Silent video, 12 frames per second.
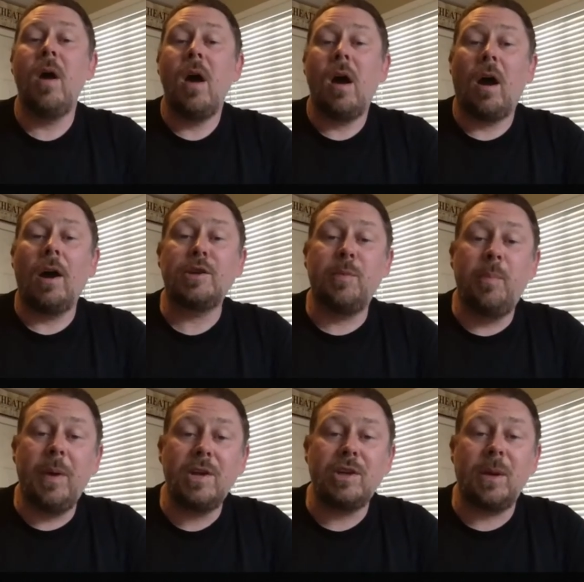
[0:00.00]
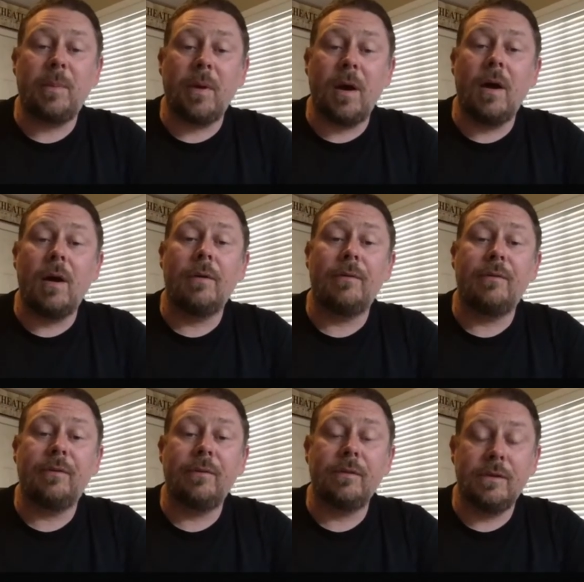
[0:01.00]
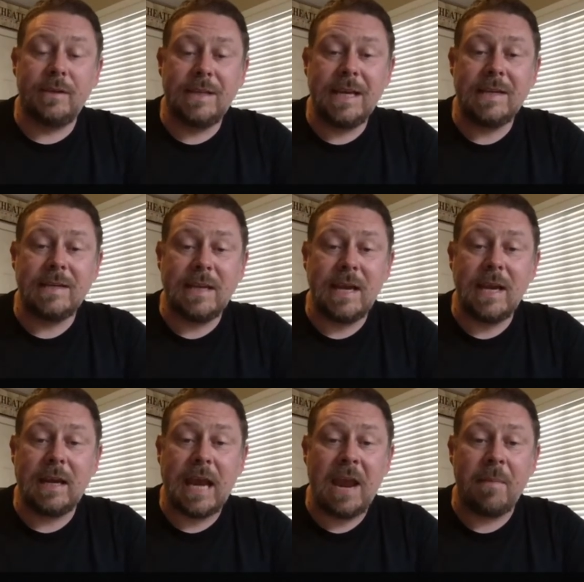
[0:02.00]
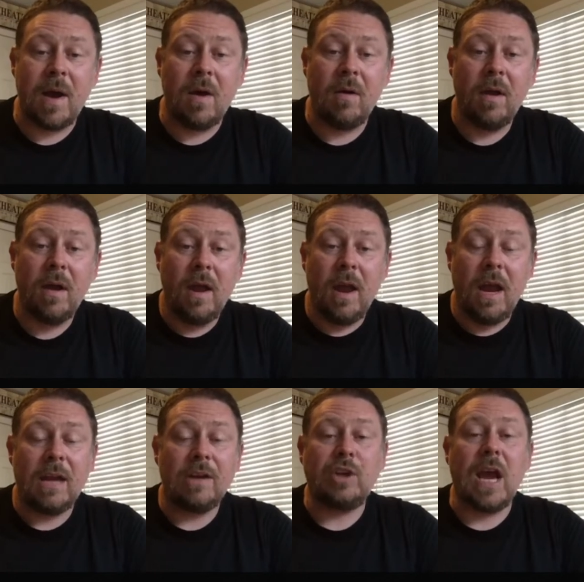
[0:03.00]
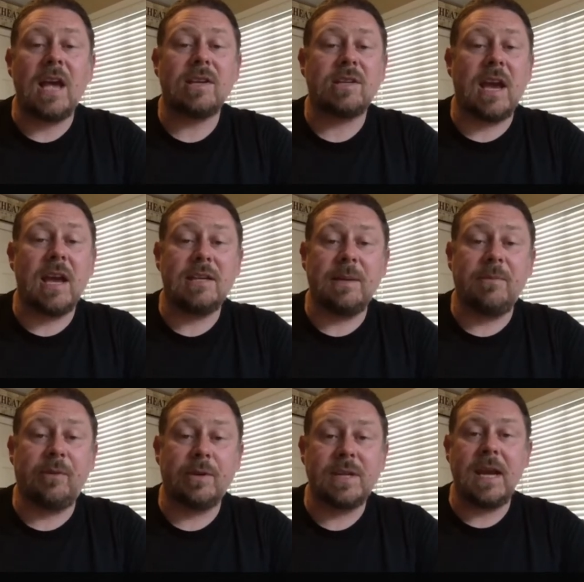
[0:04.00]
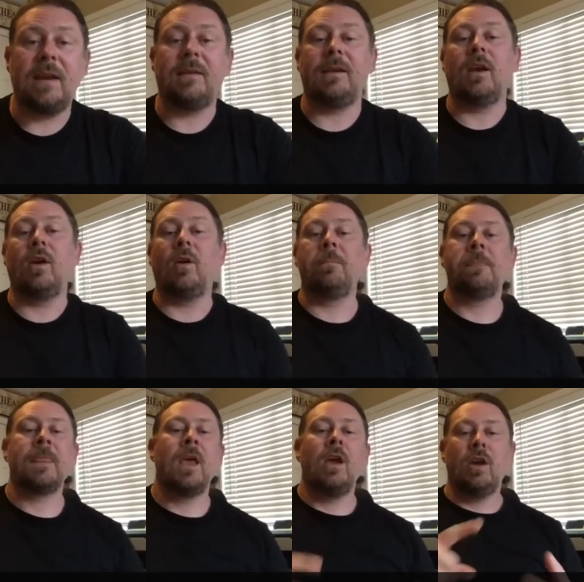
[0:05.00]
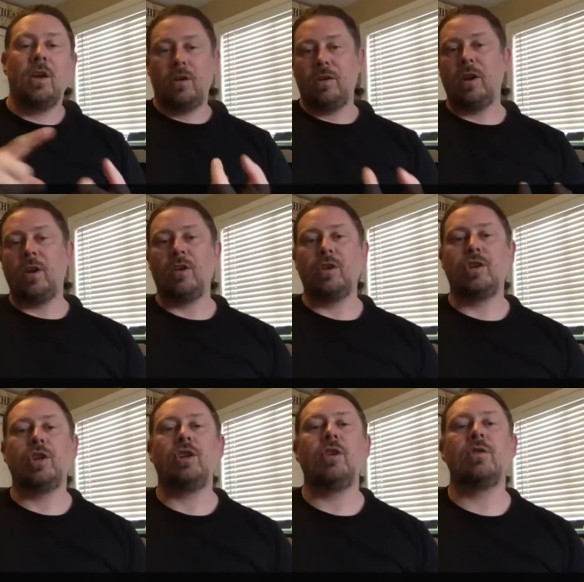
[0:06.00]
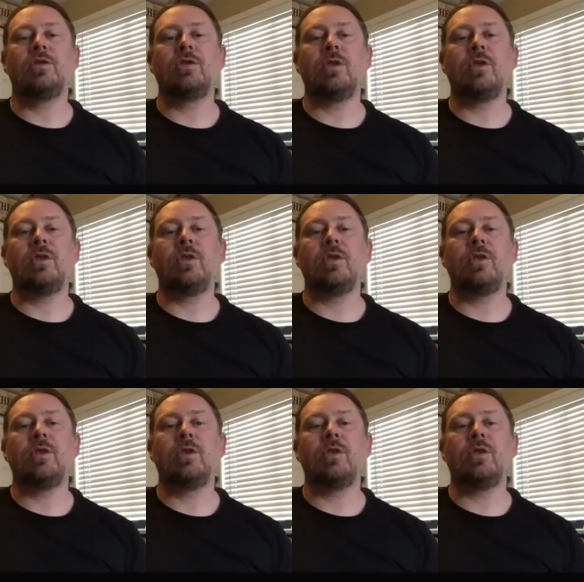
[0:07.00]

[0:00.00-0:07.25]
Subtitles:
Archbishop of D.C. came out and chastised him for saying, you shouldn't use.